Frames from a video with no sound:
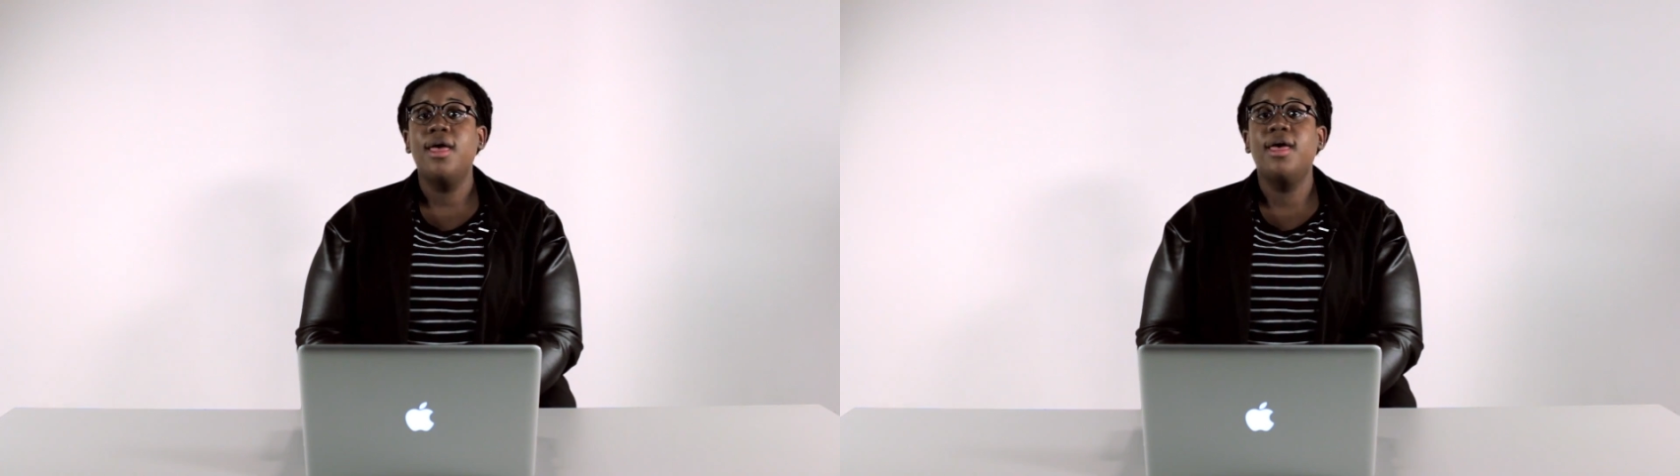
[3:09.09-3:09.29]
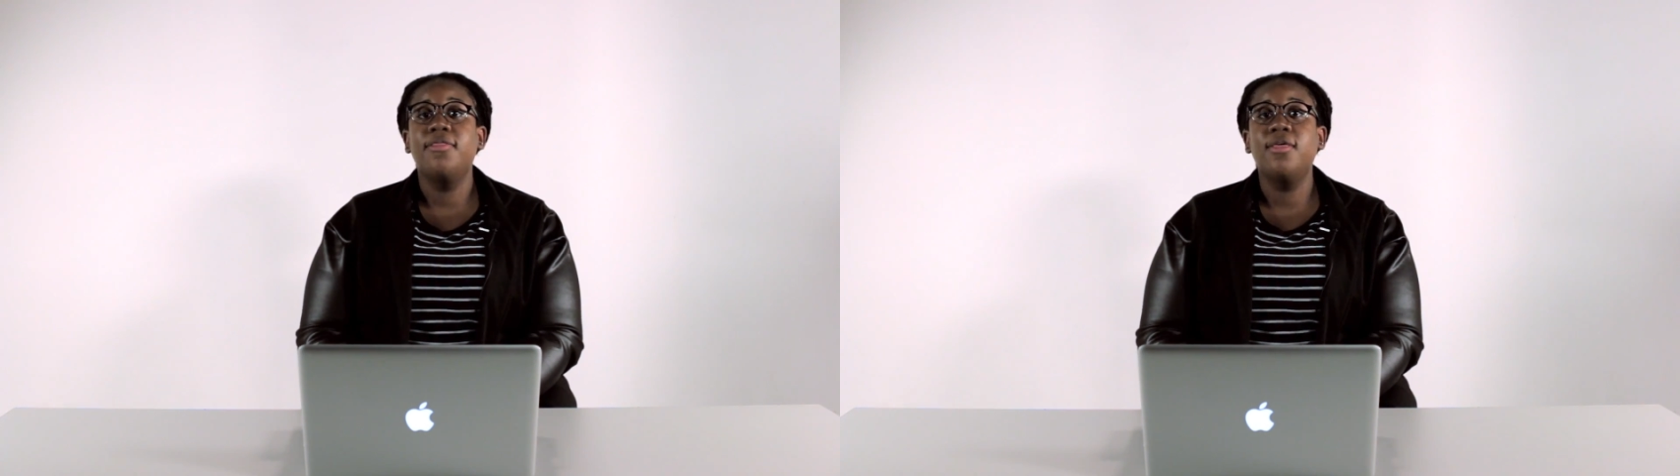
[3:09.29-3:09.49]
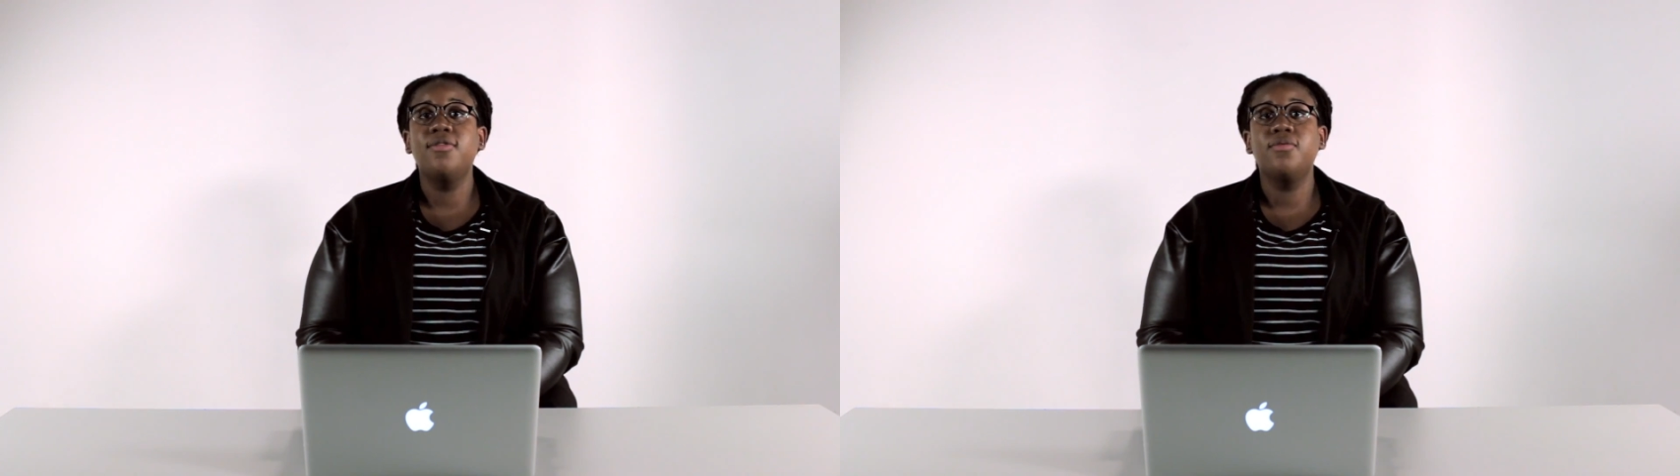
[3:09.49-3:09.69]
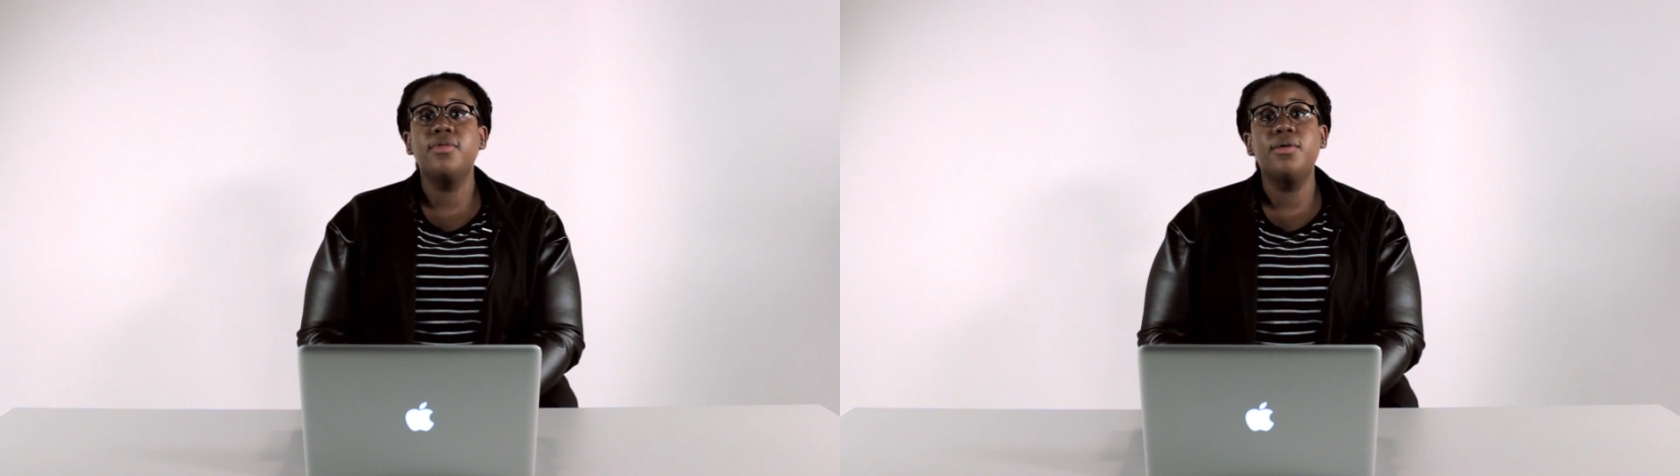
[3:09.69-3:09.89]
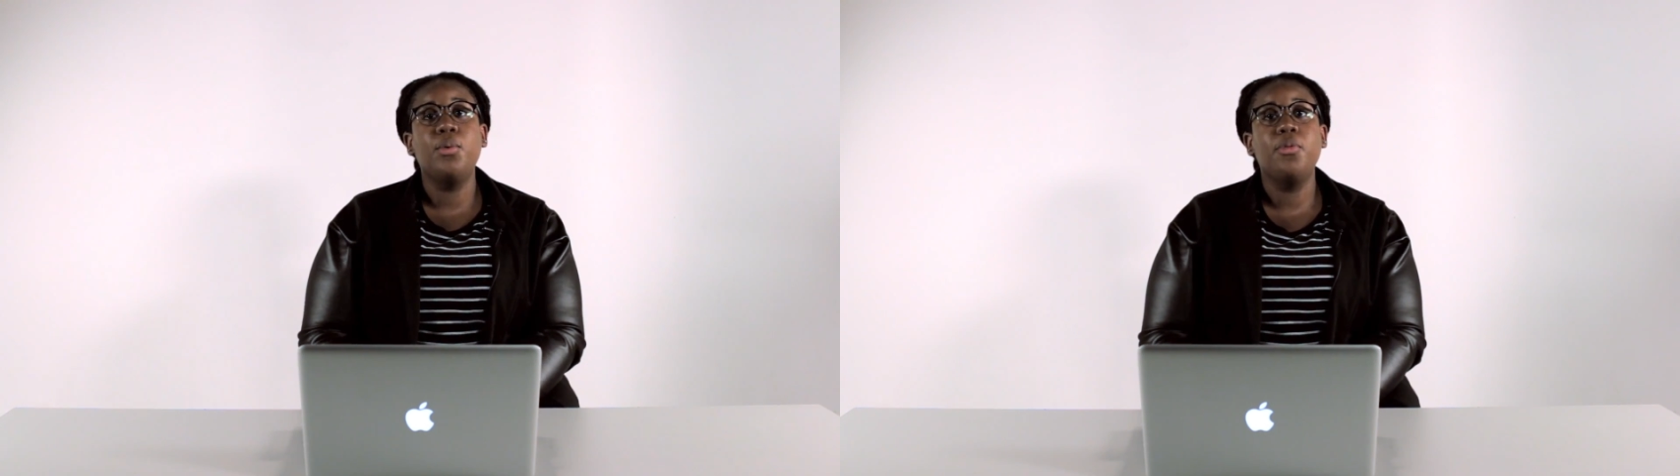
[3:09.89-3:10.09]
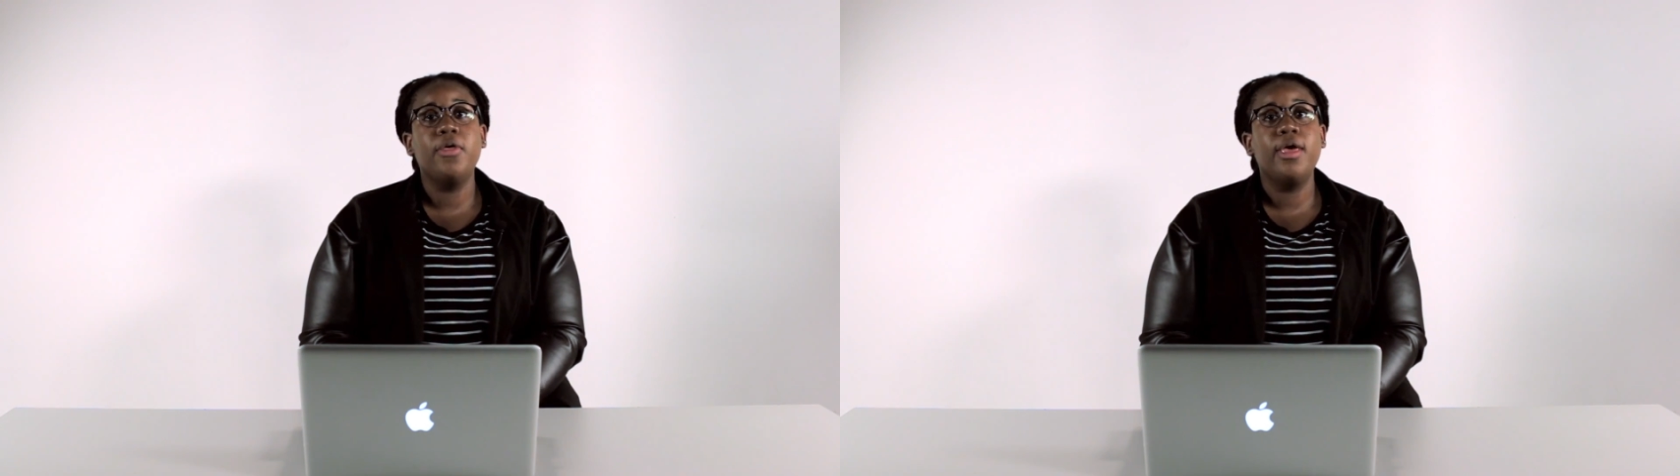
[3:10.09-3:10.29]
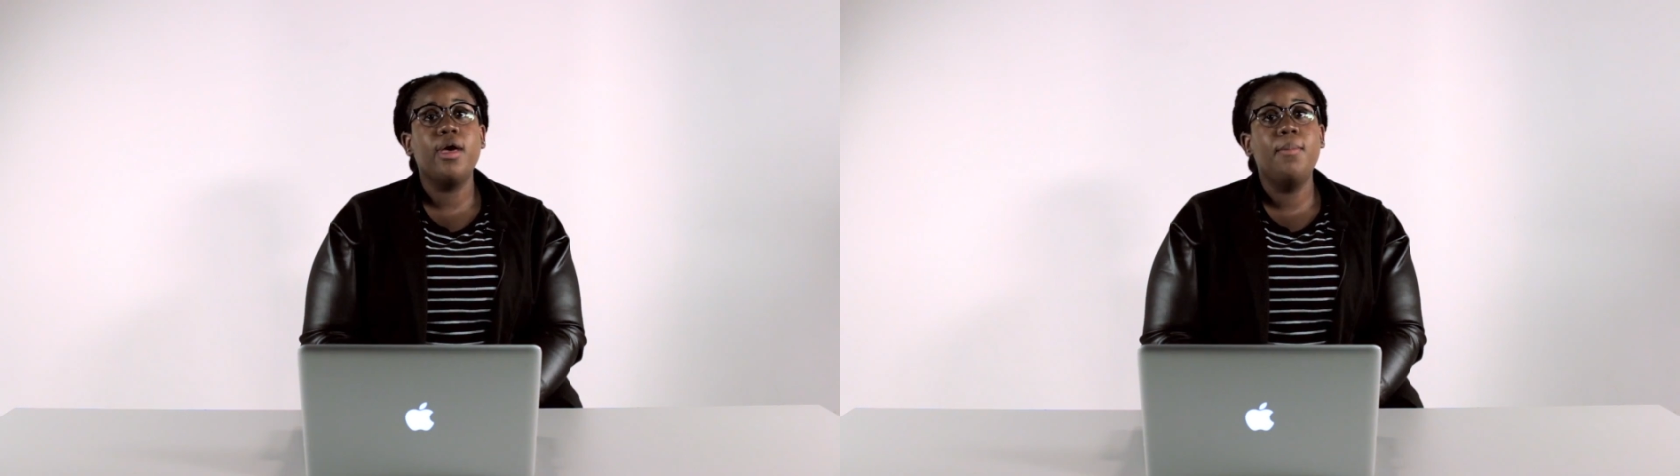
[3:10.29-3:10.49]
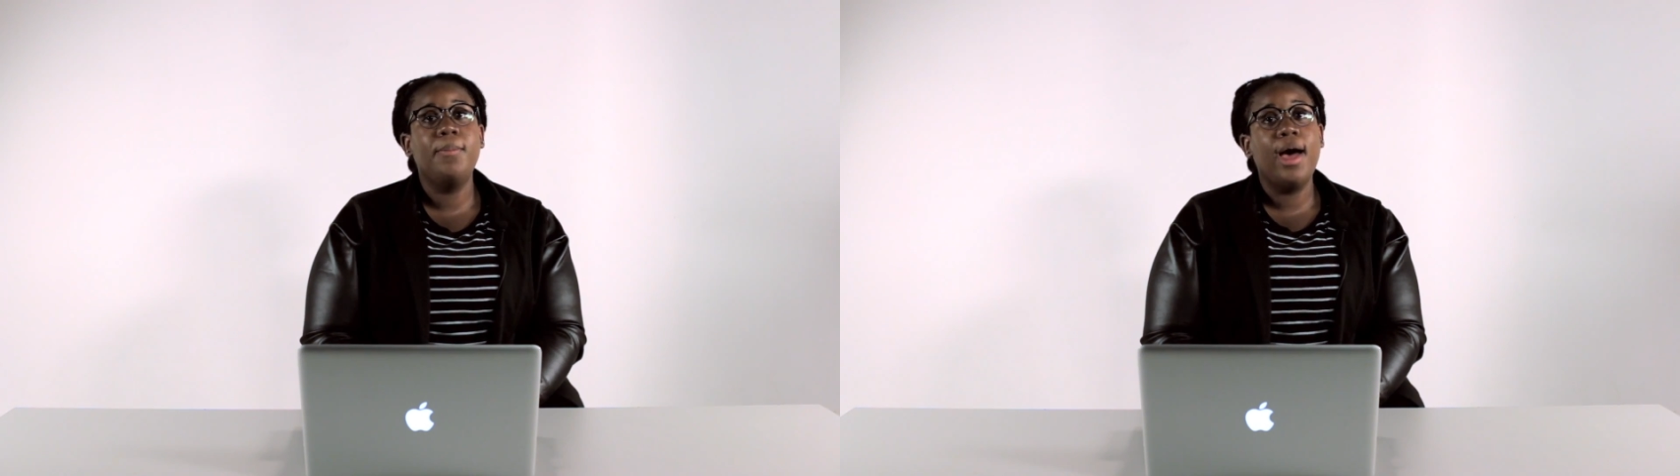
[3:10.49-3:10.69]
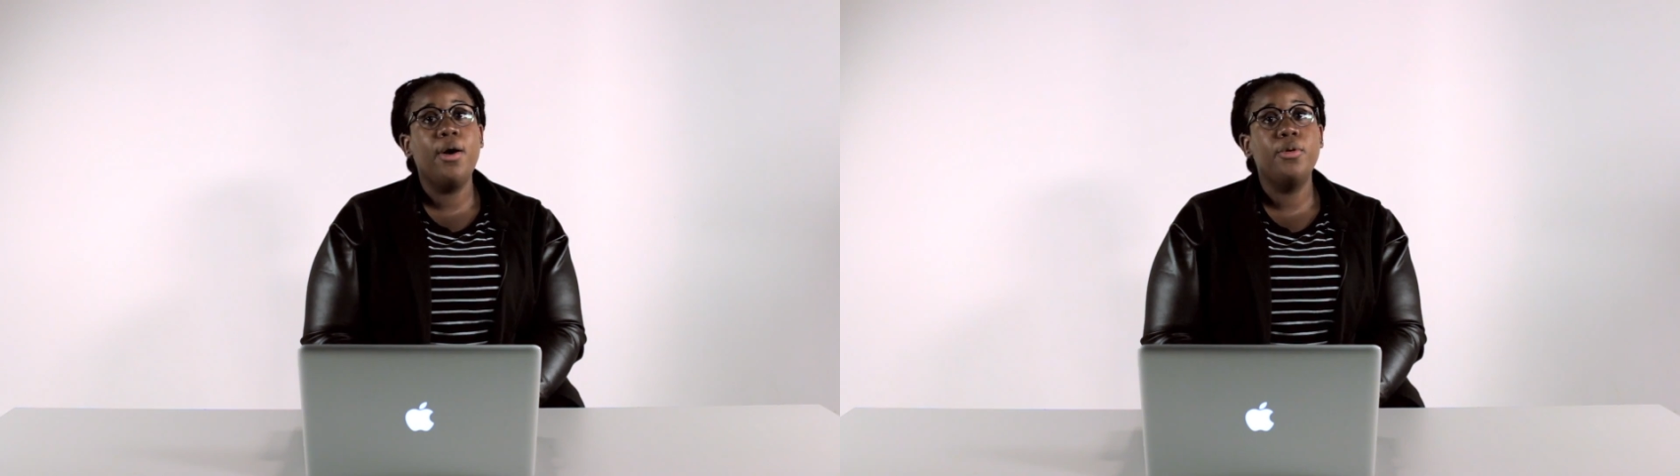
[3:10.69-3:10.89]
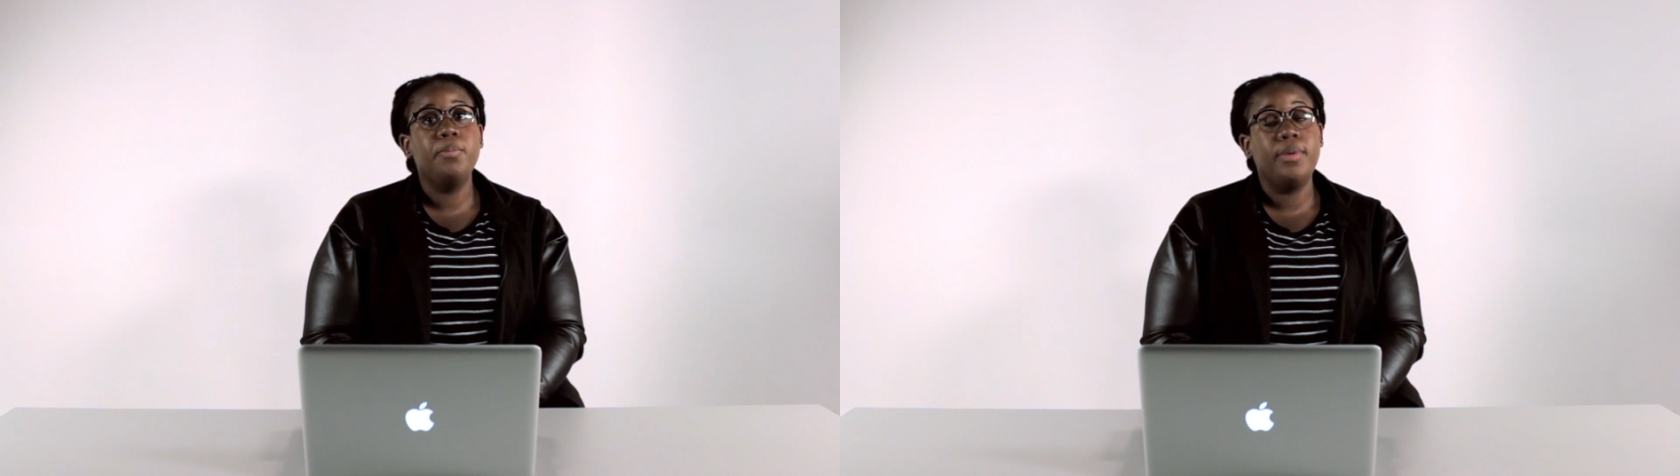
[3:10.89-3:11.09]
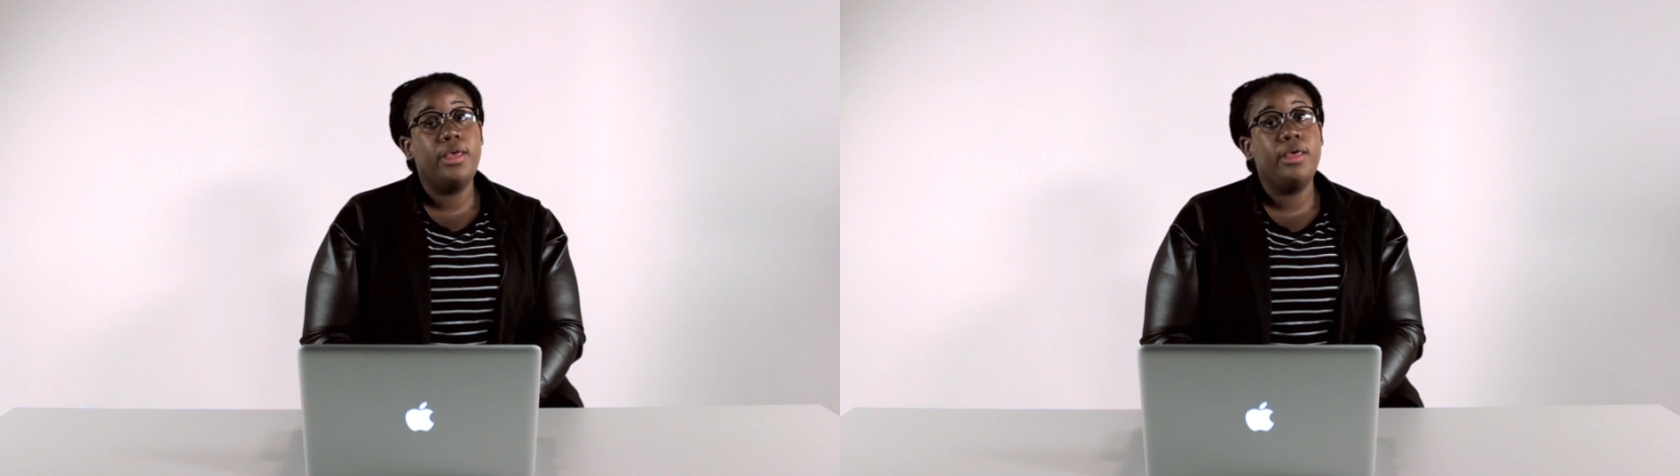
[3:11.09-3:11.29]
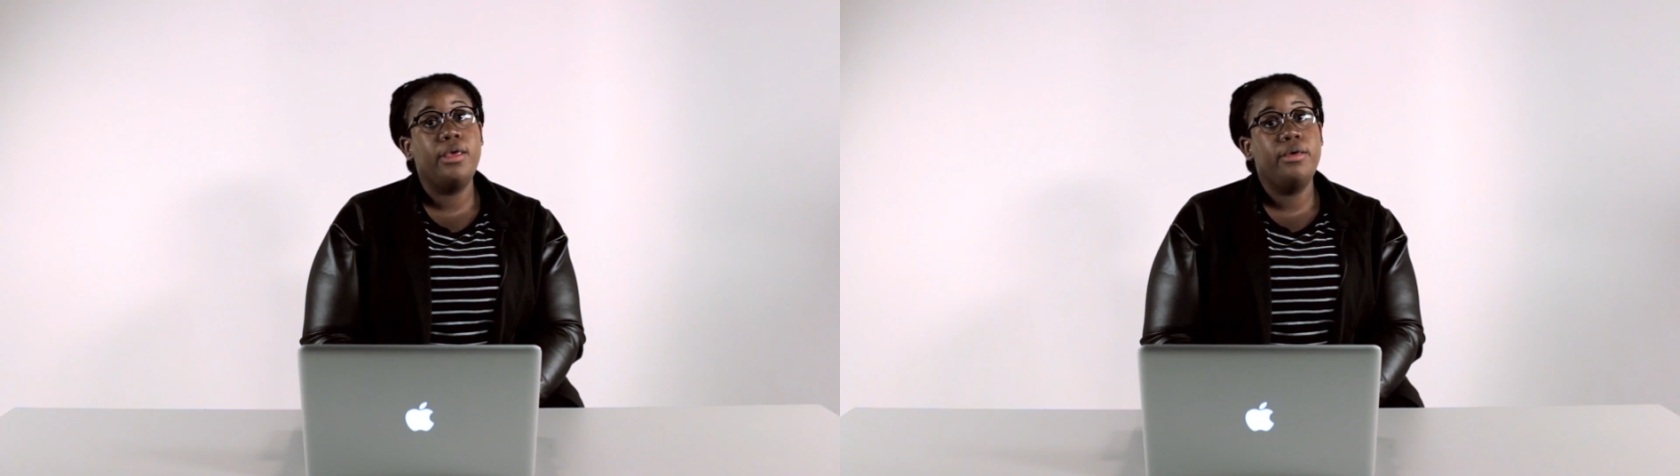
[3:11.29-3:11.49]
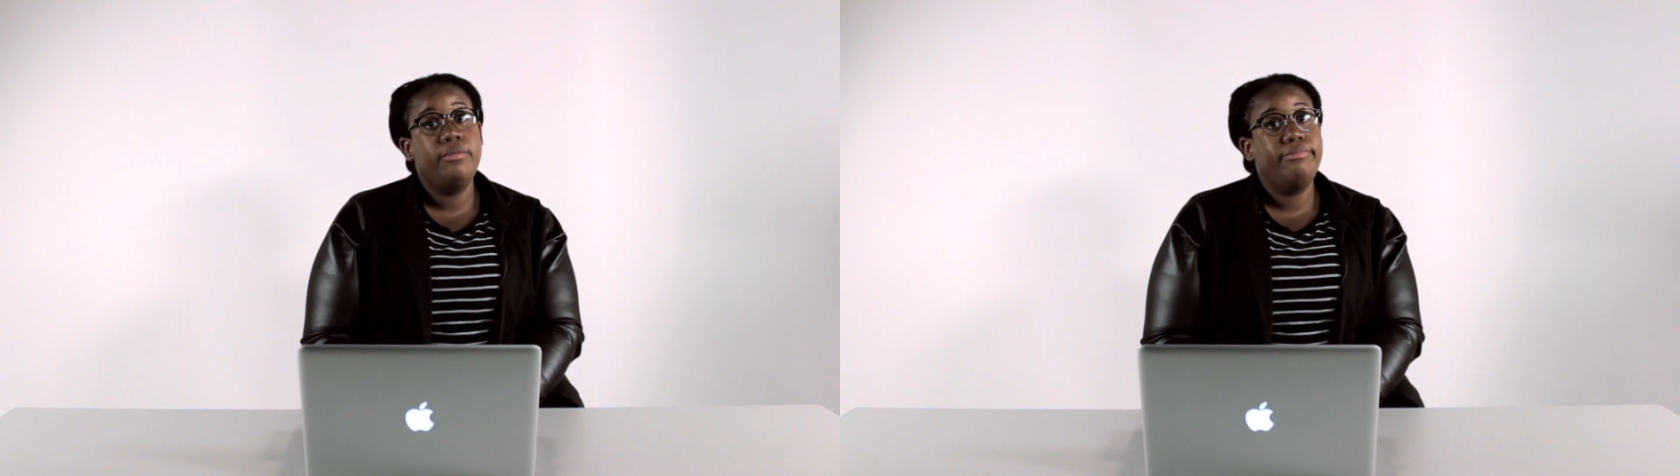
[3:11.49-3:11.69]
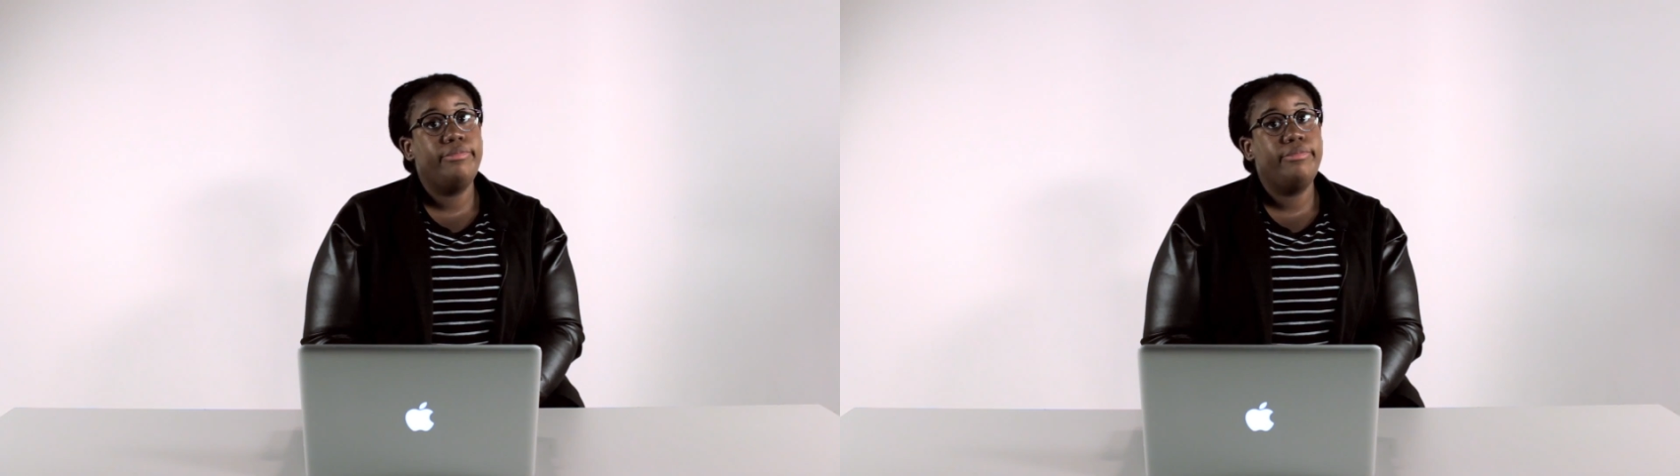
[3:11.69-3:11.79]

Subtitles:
and I think that's a really cool thing about being